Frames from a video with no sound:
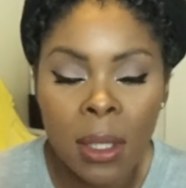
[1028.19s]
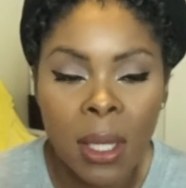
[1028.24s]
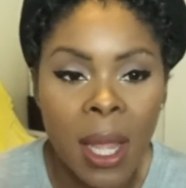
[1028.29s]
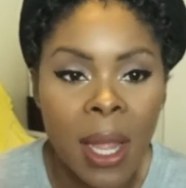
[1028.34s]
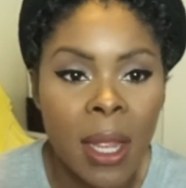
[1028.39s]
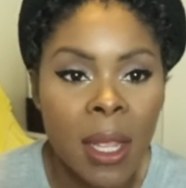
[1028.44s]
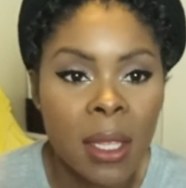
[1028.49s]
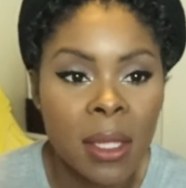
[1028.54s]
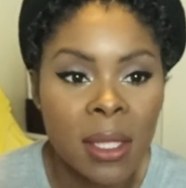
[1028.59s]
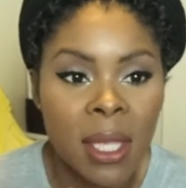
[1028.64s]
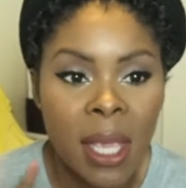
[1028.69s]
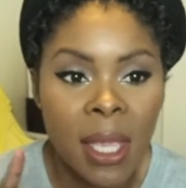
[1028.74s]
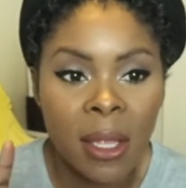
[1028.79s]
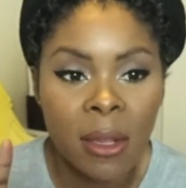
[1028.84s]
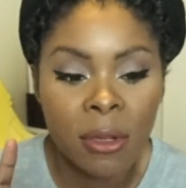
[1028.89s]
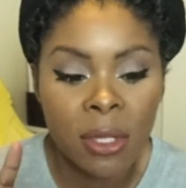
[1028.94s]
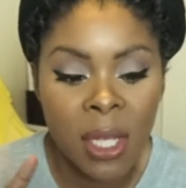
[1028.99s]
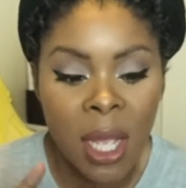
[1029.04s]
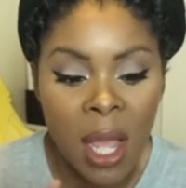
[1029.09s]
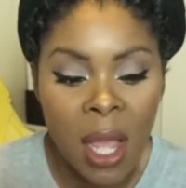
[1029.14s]
Like take your
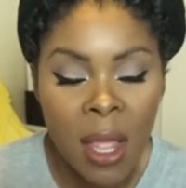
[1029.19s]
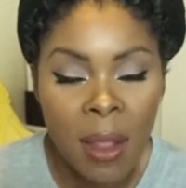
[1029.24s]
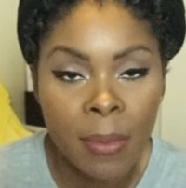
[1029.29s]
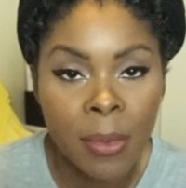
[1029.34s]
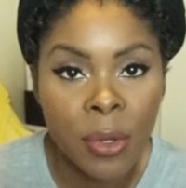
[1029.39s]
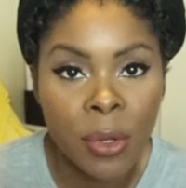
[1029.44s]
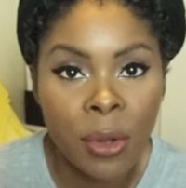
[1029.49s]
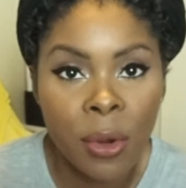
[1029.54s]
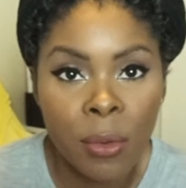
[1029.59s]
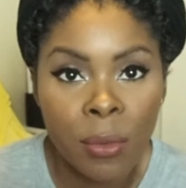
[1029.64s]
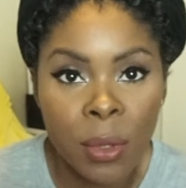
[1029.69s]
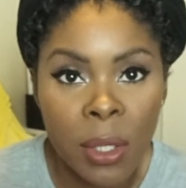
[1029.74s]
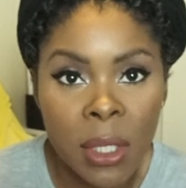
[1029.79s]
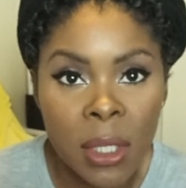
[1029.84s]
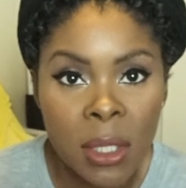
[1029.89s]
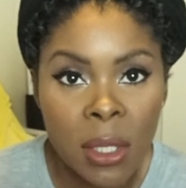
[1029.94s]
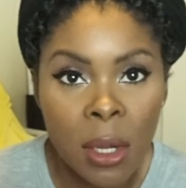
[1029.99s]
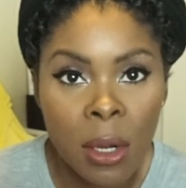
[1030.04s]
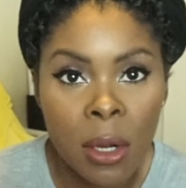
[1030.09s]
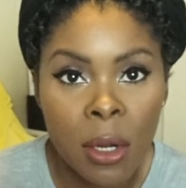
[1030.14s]
time, do your
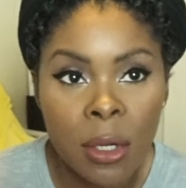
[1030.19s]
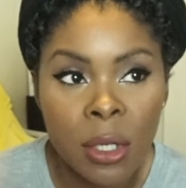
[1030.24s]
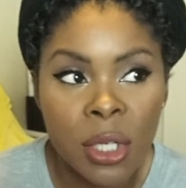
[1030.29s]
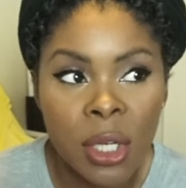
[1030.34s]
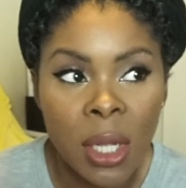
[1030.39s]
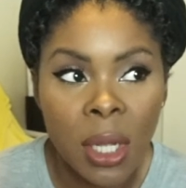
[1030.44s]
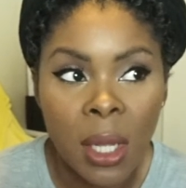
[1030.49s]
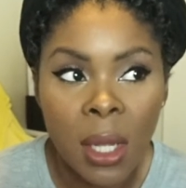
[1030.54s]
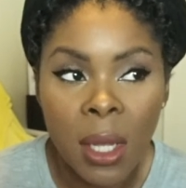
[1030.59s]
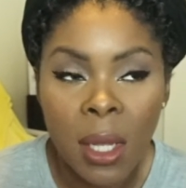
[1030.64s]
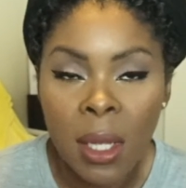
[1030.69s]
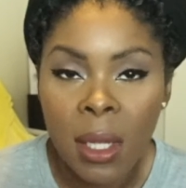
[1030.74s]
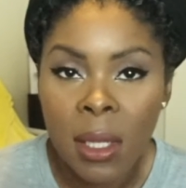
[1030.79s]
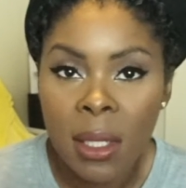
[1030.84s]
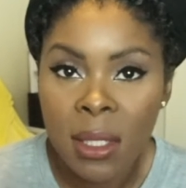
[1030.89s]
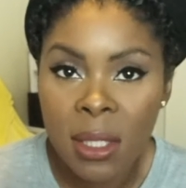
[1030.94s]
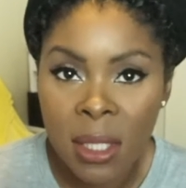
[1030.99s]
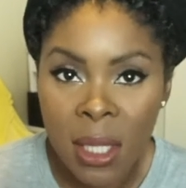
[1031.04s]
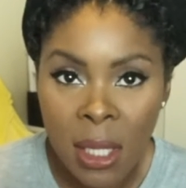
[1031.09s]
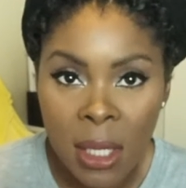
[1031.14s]
research,
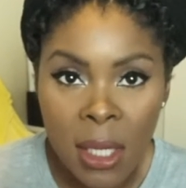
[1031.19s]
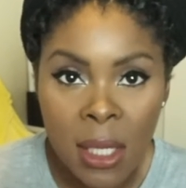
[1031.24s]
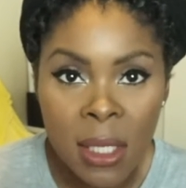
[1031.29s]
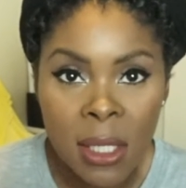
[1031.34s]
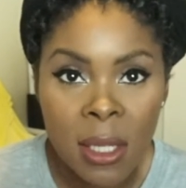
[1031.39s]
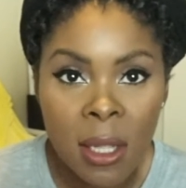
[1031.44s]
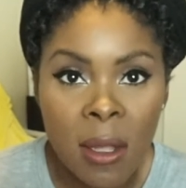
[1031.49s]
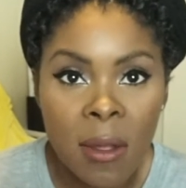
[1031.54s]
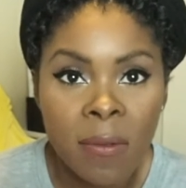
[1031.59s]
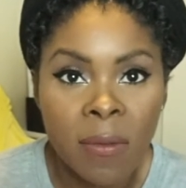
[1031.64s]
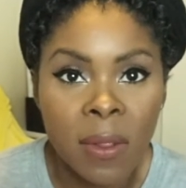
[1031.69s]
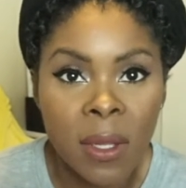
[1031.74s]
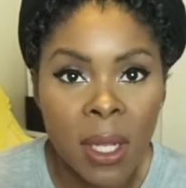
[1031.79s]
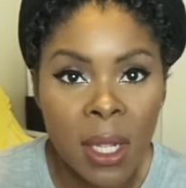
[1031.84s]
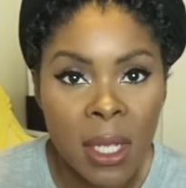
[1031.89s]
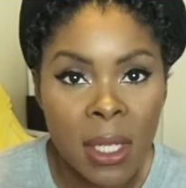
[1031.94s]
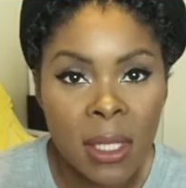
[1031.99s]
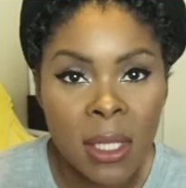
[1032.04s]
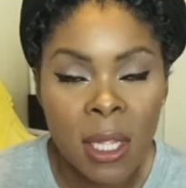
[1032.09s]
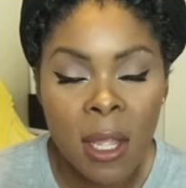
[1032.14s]
study stuff, look
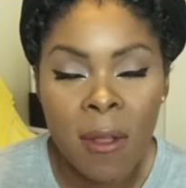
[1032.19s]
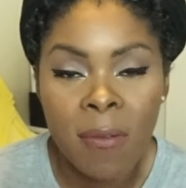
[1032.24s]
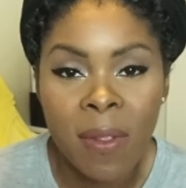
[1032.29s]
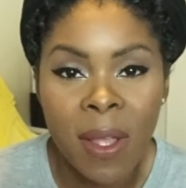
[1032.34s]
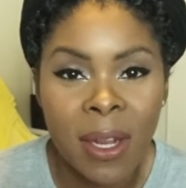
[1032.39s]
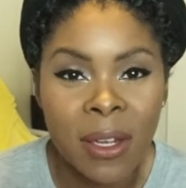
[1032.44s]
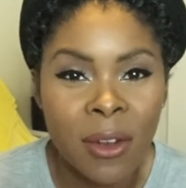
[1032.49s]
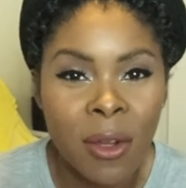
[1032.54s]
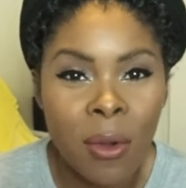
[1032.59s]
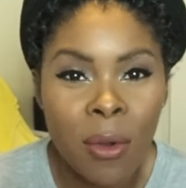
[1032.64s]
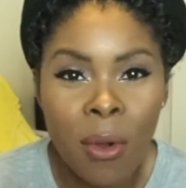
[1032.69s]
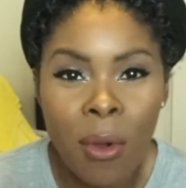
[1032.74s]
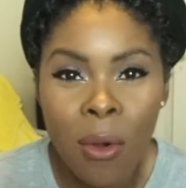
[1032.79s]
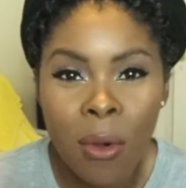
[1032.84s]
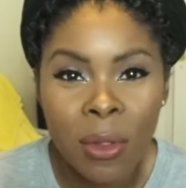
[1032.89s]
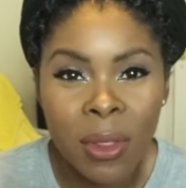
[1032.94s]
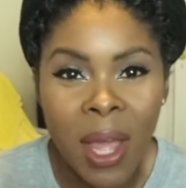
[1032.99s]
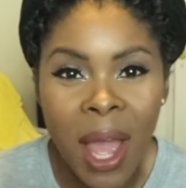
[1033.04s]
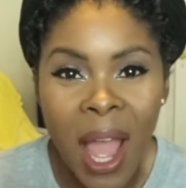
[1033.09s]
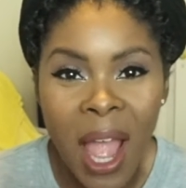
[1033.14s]
at stuff. Like don't go on
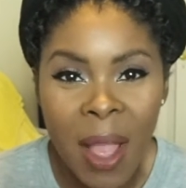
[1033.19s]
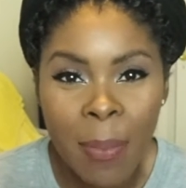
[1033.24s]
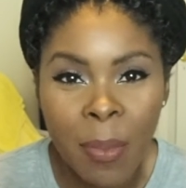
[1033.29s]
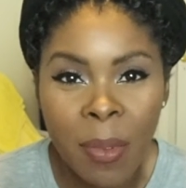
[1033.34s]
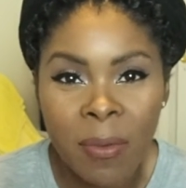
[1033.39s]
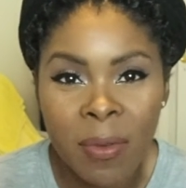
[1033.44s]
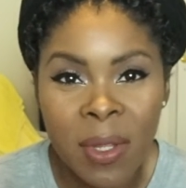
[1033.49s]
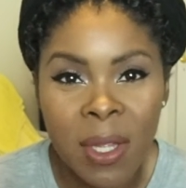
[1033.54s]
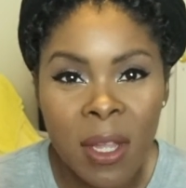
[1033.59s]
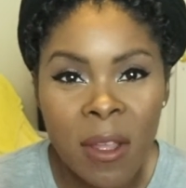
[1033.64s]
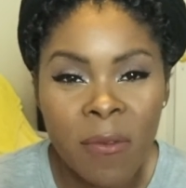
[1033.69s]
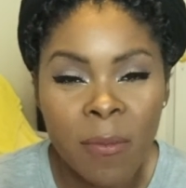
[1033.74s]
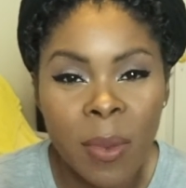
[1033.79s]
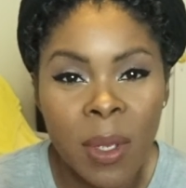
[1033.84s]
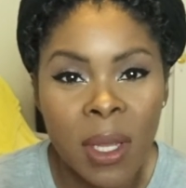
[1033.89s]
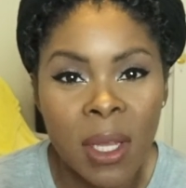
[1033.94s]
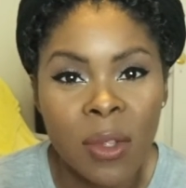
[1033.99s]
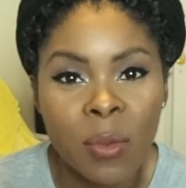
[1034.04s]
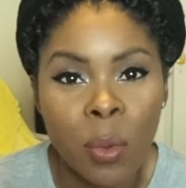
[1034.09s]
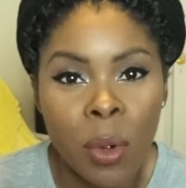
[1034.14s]
the hype of stuff,
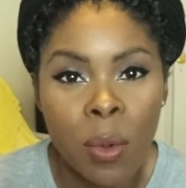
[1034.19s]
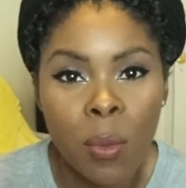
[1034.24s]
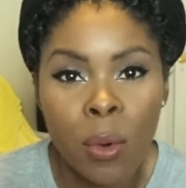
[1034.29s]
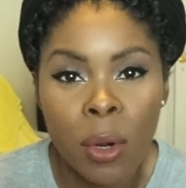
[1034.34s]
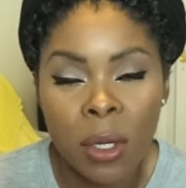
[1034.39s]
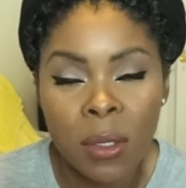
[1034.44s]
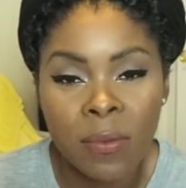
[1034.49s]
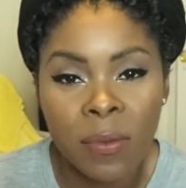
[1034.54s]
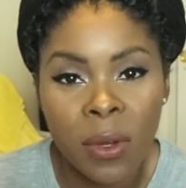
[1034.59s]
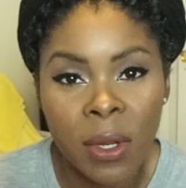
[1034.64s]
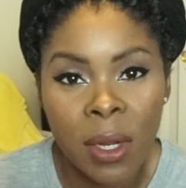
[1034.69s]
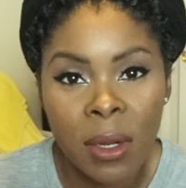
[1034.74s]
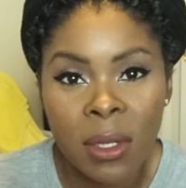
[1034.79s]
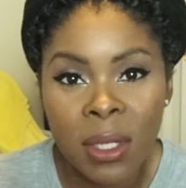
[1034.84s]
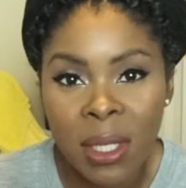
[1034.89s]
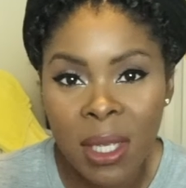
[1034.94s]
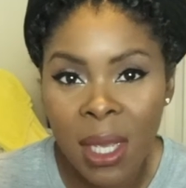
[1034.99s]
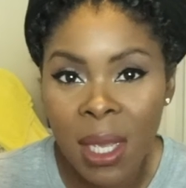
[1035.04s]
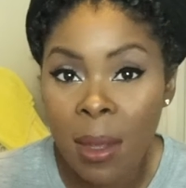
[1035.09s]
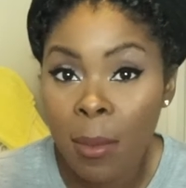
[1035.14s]
because what works for your
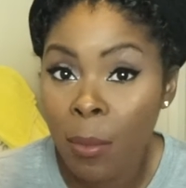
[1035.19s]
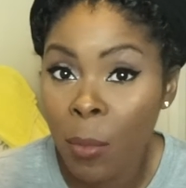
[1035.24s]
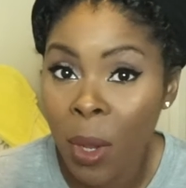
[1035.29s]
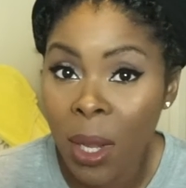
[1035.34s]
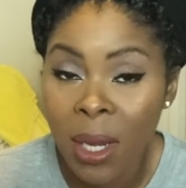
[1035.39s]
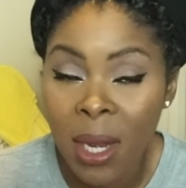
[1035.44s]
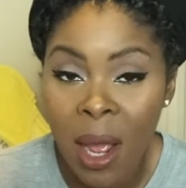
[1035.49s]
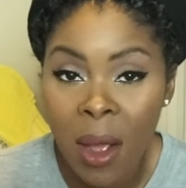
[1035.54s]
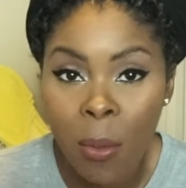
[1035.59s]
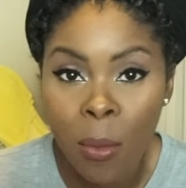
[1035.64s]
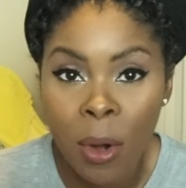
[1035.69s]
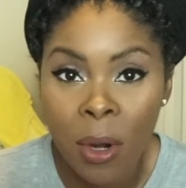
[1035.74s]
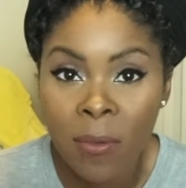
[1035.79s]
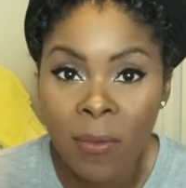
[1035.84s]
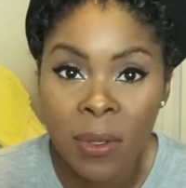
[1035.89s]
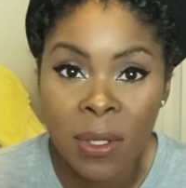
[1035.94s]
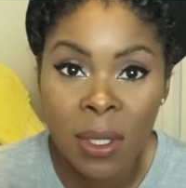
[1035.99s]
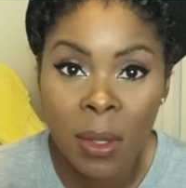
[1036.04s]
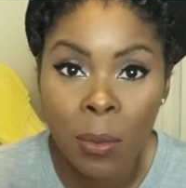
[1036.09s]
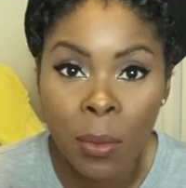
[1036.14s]
skin may not work for
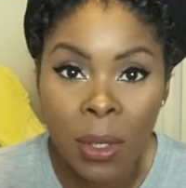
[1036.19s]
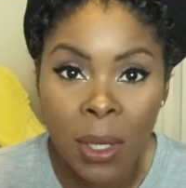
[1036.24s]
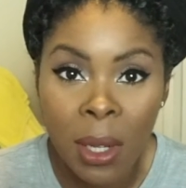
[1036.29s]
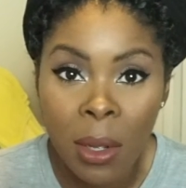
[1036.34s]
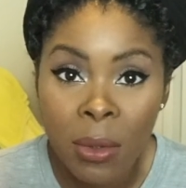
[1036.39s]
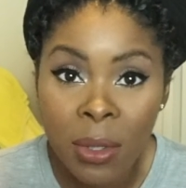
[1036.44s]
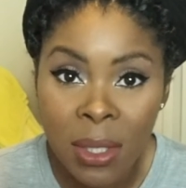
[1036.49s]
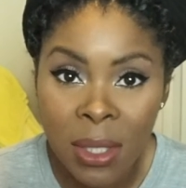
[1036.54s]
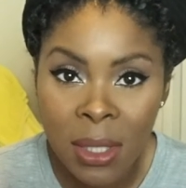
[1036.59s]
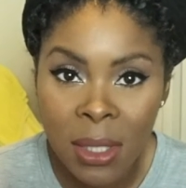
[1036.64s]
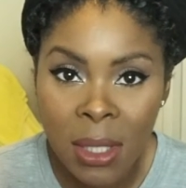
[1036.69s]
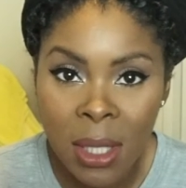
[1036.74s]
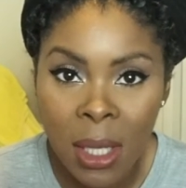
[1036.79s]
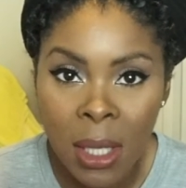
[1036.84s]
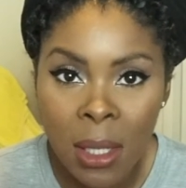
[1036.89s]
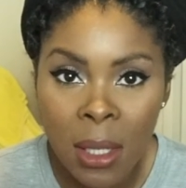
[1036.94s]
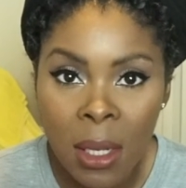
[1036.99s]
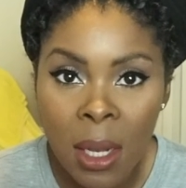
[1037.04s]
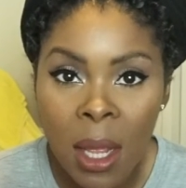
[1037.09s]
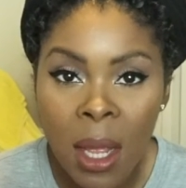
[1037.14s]
someone else's
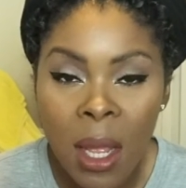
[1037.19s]
skin.